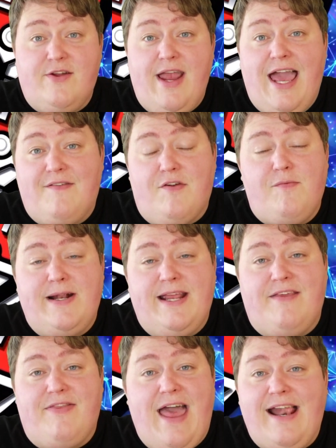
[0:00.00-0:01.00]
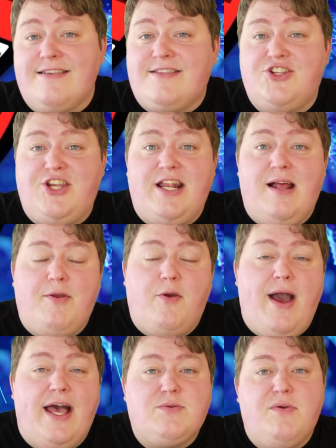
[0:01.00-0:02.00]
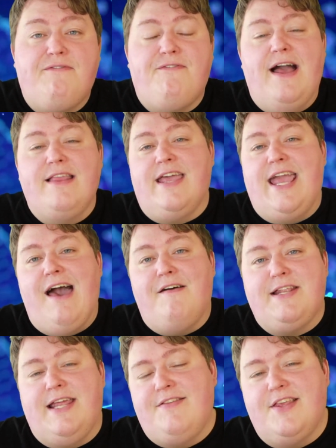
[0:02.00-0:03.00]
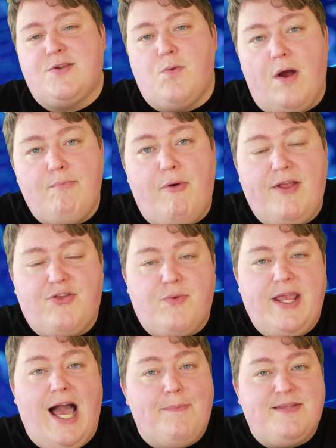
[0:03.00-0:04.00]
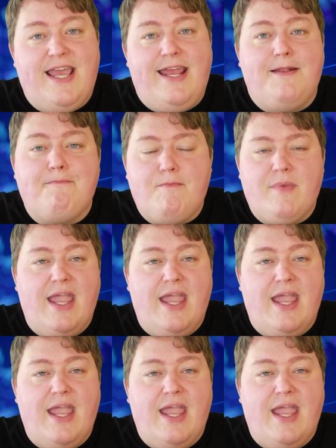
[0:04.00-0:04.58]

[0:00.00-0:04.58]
so there you have it, everybody. That is the GWS. We finally have it in this 1.3 update.